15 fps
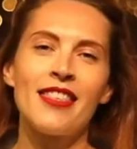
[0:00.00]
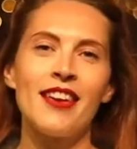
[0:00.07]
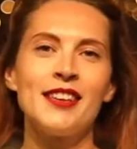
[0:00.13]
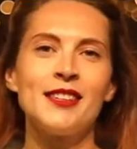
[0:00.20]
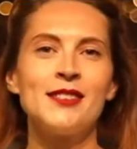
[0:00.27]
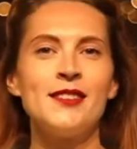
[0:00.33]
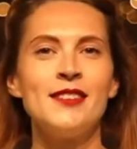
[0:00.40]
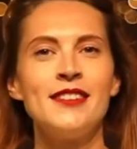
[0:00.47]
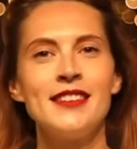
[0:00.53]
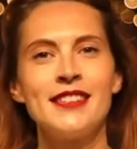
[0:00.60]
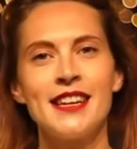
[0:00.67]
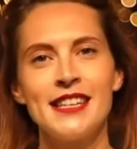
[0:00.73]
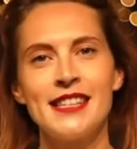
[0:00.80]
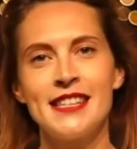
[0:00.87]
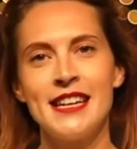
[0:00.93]
As soon as
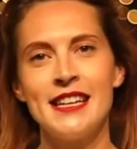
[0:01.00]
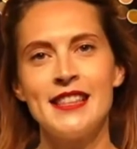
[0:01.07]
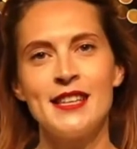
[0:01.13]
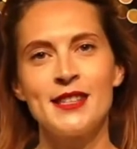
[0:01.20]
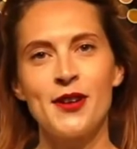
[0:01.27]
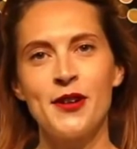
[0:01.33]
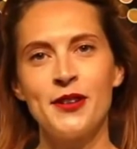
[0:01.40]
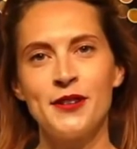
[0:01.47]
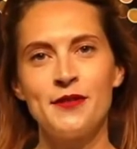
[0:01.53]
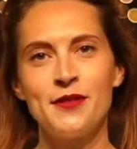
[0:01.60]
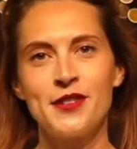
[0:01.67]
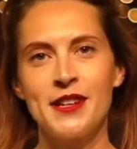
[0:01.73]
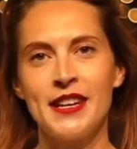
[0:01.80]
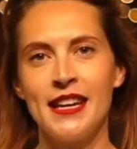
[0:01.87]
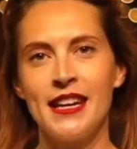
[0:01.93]
I'd seen this olive
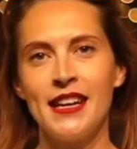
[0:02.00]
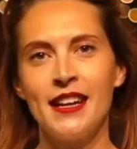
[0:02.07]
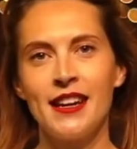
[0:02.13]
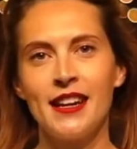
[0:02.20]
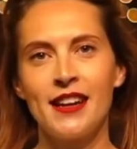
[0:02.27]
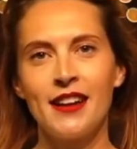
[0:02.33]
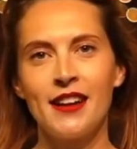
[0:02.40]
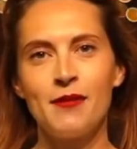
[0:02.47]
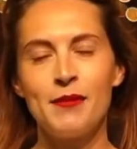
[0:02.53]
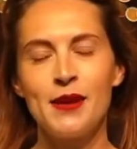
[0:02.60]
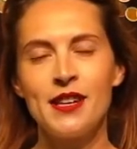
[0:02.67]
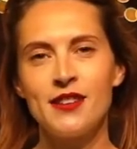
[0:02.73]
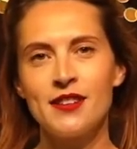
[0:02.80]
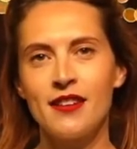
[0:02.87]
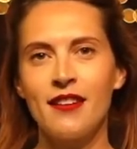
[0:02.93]
tree
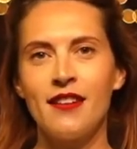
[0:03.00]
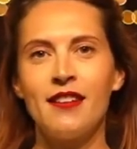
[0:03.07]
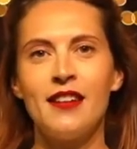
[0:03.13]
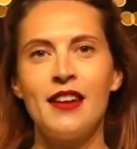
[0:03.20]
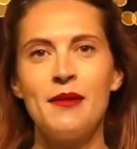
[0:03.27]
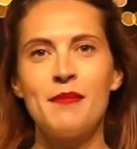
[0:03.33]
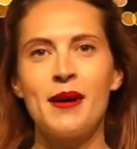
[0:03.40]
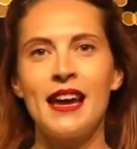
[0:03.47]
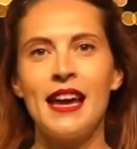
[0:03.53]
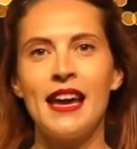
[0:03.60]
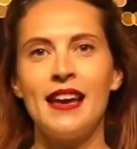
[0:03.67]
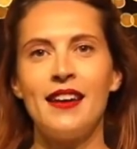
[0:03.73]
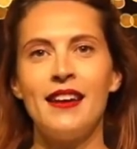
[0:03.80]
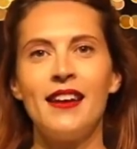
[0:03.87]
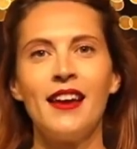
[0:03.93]
picture in my
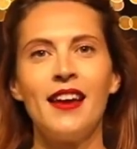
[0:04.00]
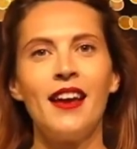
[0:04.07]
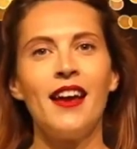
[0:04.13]
head,